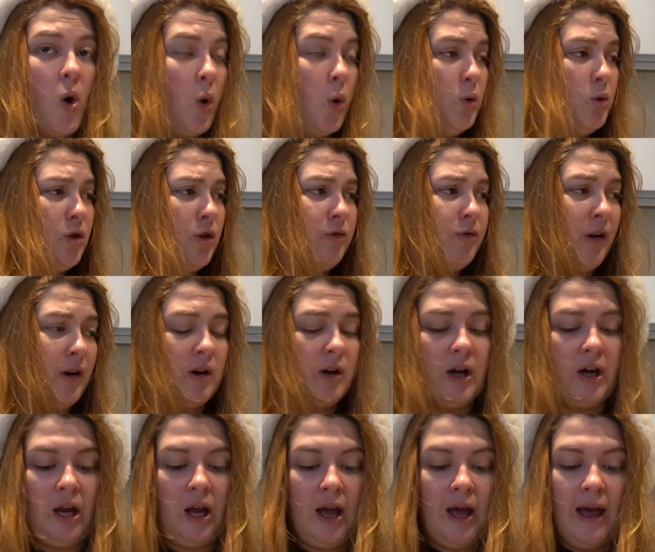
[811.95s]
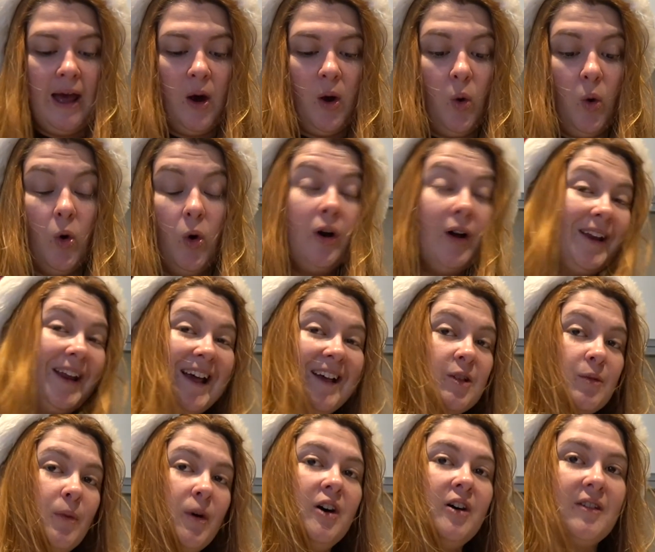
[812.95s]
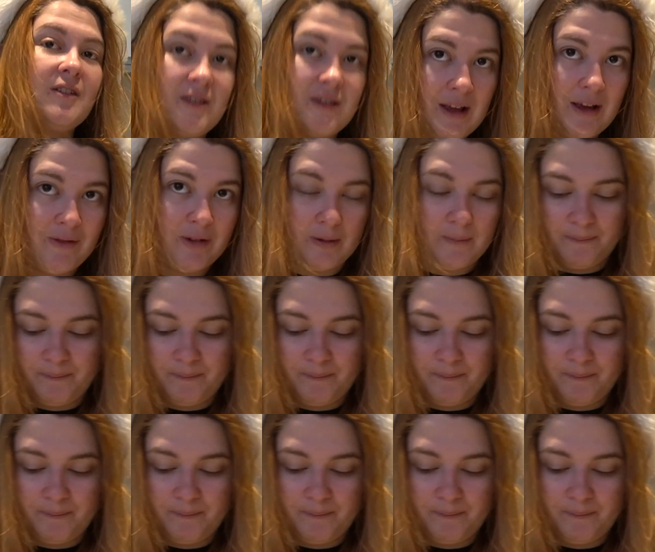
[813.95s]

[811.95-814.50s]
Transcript: also Fahrenheit, or gas mark 7.